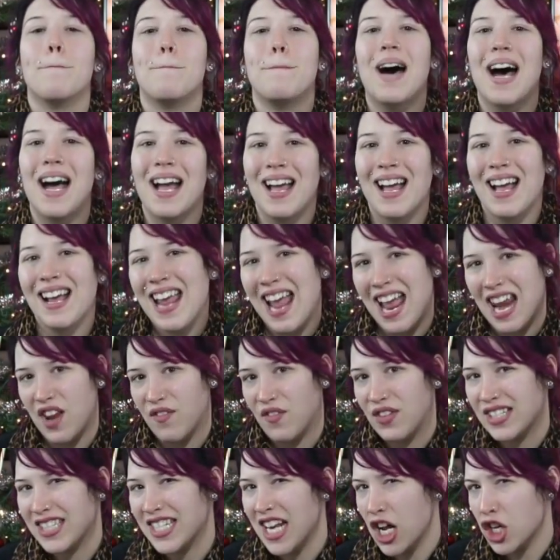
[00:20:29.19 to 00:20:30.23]
But again,
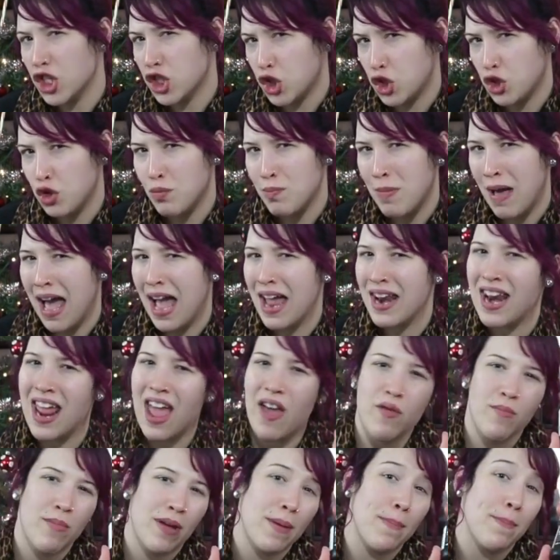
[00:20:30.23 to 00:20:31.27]
if it's not too bad and I
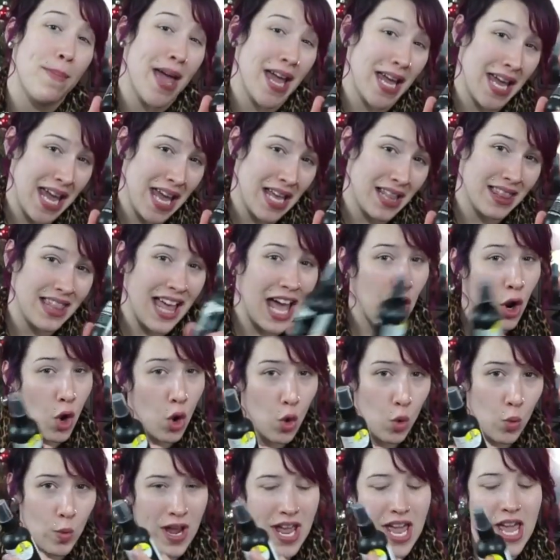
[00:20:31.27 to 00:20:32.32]
haven't been picking that
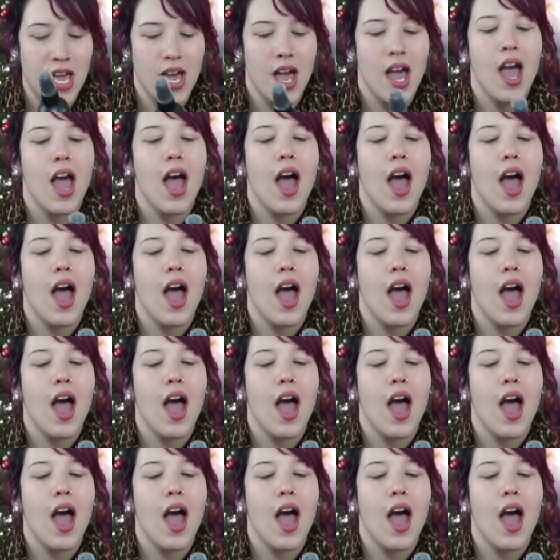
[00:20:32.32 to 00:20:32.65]
whole week,